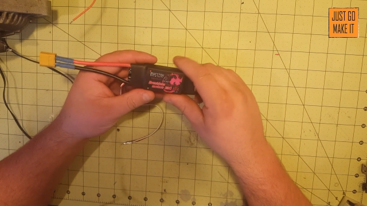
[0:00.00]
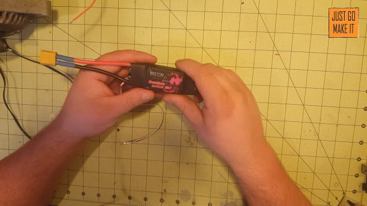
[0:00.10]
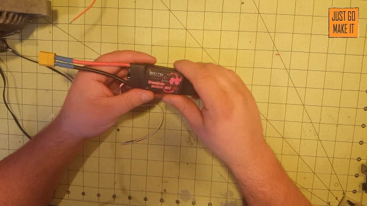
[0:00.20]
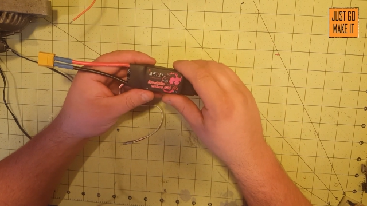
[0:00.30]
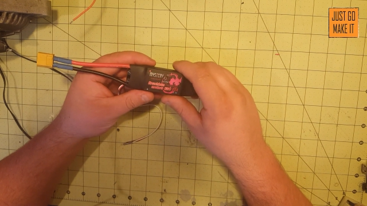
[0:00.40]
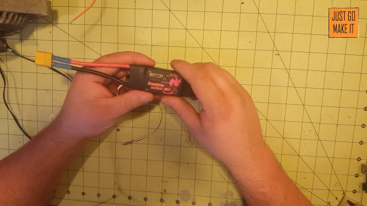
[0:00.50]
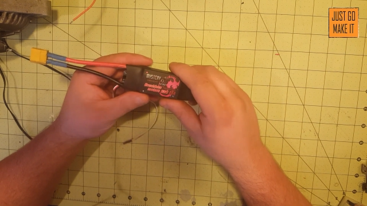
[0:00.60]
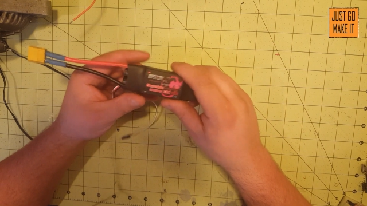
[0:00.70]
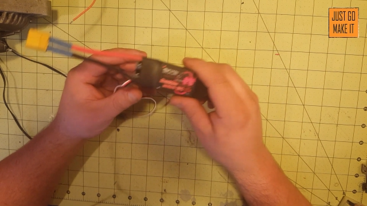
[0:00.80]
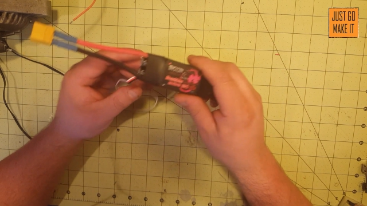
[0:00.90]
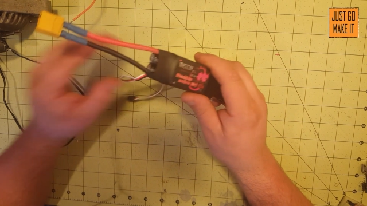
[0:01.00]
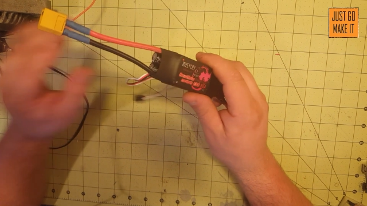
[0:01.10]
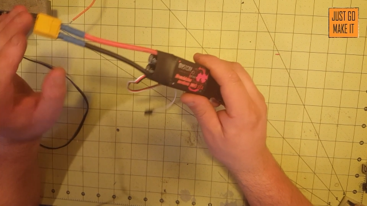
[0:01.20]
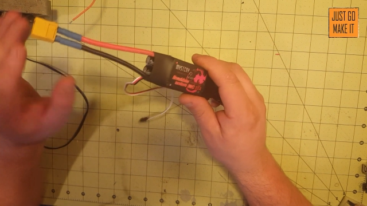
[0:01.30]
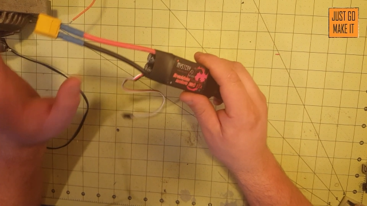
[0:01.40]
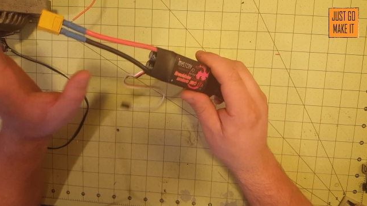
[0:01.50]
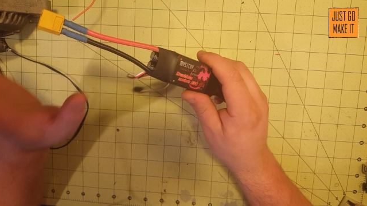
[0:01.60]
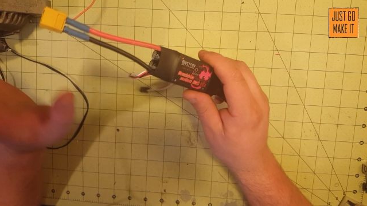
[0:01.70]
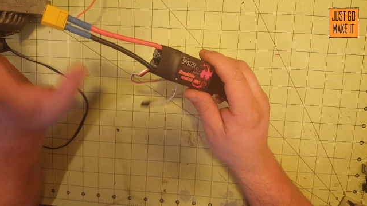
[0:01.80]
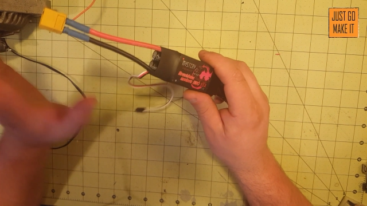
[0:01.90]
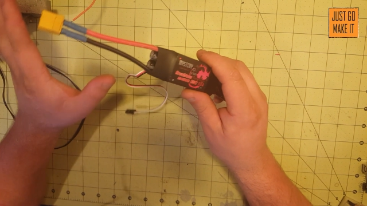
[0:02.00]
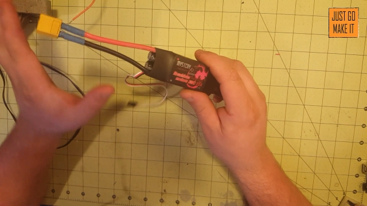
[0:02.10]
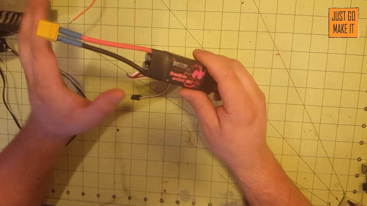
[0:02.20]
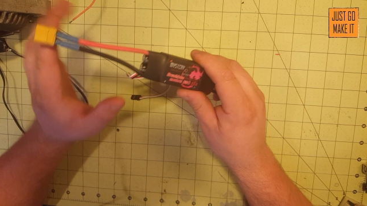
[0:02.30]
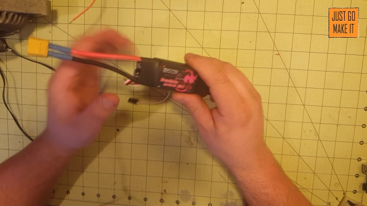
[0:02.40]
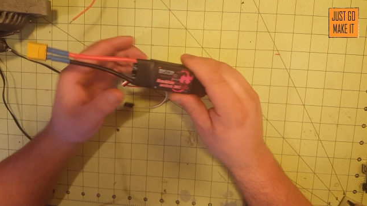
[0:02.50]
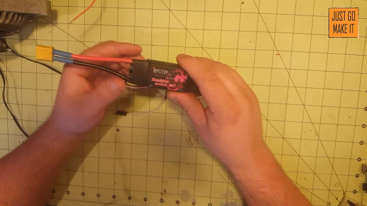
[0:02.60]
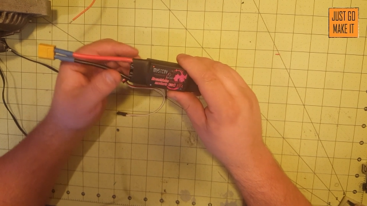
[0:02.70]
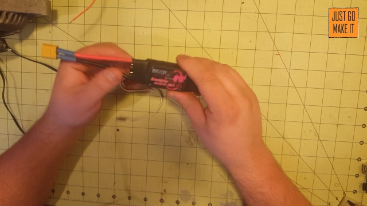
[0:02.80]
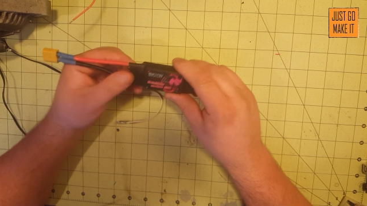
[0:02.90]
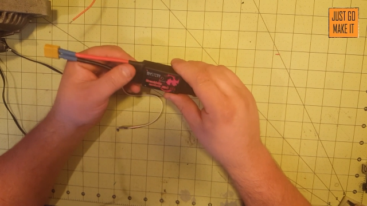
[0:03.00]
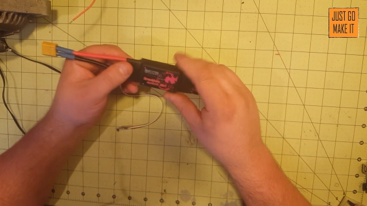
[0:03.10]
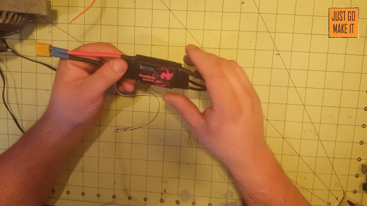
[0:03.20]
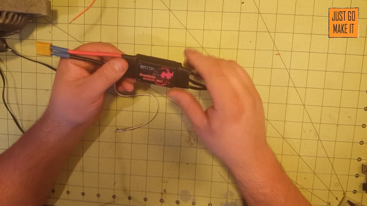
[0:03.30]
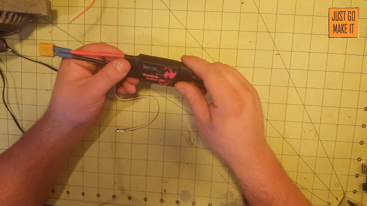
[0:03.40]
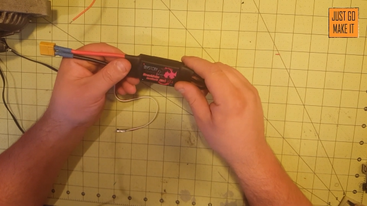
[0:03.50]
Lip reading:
[unreadable: no face in view]